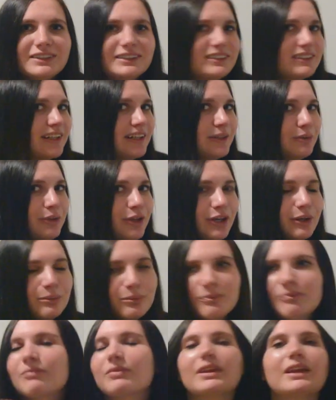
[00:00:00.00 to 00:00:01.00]
It's kind of weird.
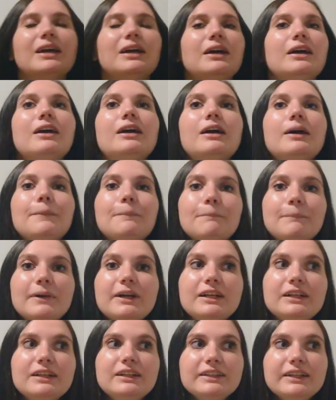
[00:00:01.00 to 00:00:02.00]

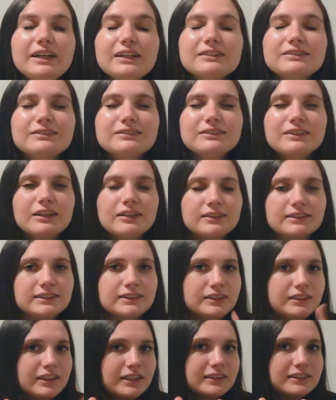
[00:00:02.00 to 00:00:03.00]
But uh, yeah, I'll
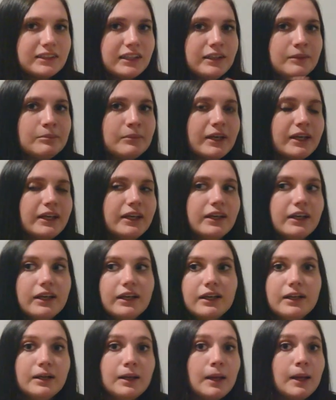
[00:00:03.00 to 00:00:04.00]
see you next time,
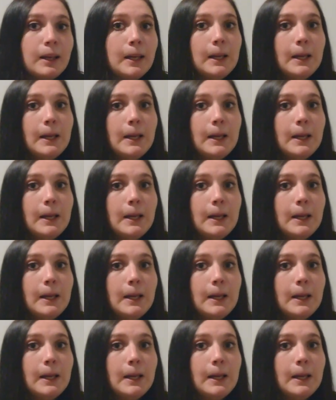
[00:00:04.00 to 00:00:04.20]
and.